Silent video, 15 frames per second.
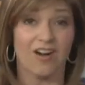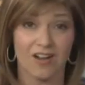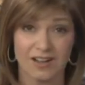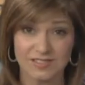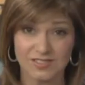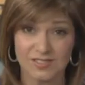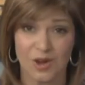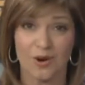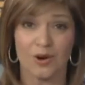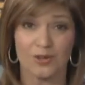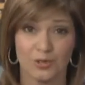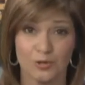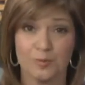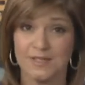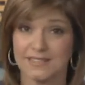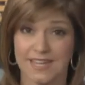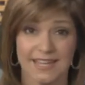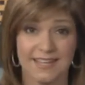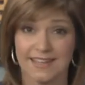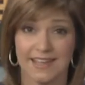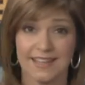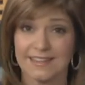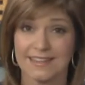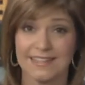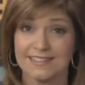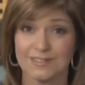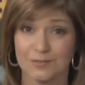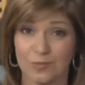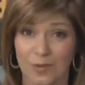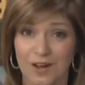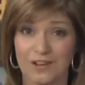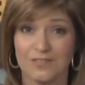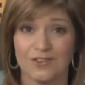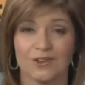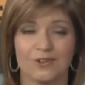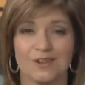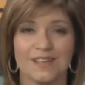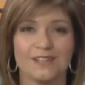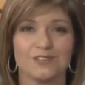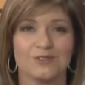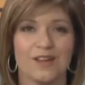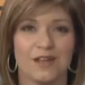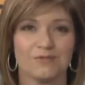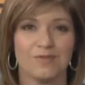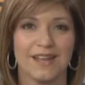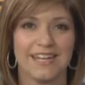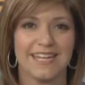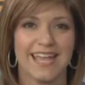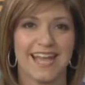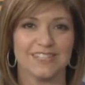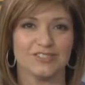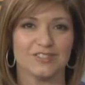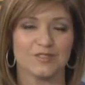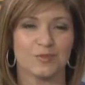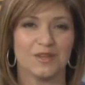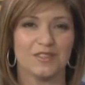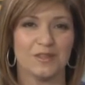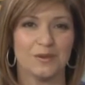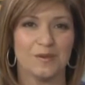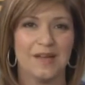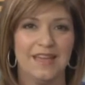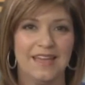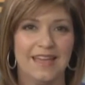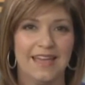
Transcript: odds are you'll be taking at least one of your internet-ready gadgets with you.